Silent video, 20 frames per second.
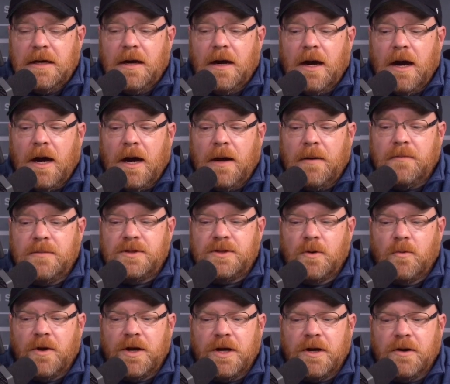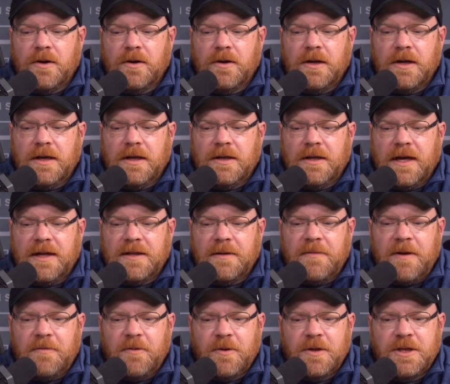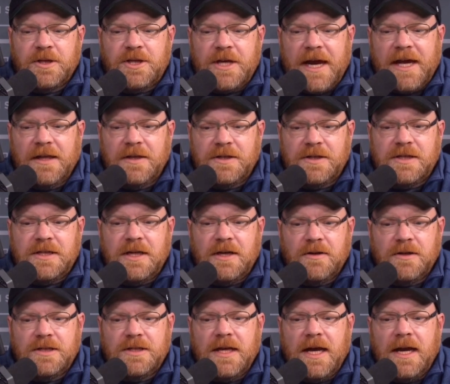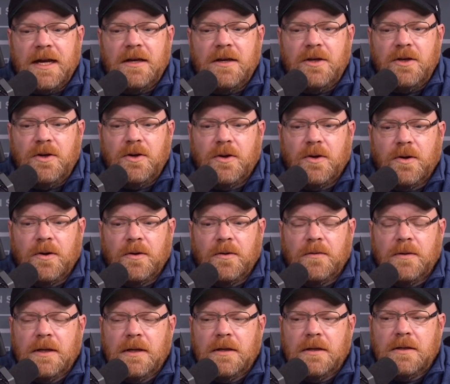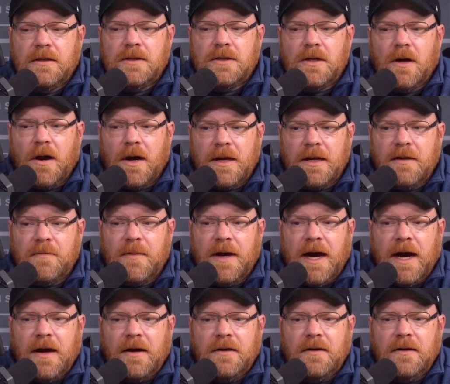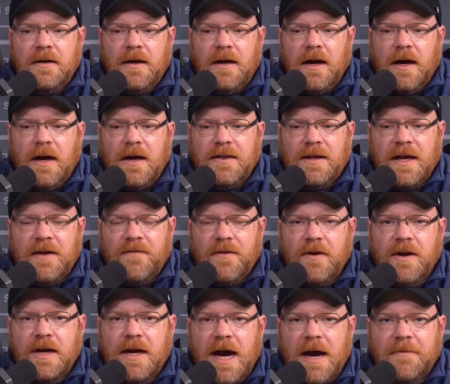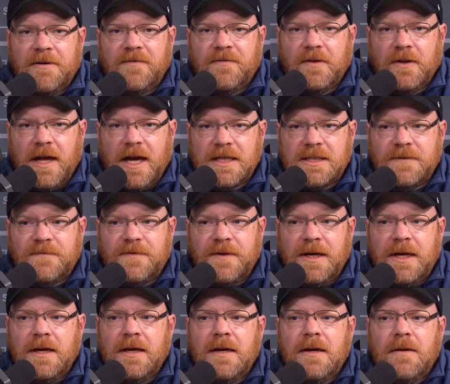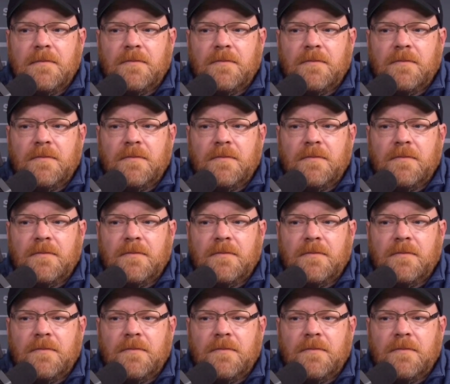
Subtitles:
So I think maybe one of the challenges here is that you're talking about, I think, a very common philosophy,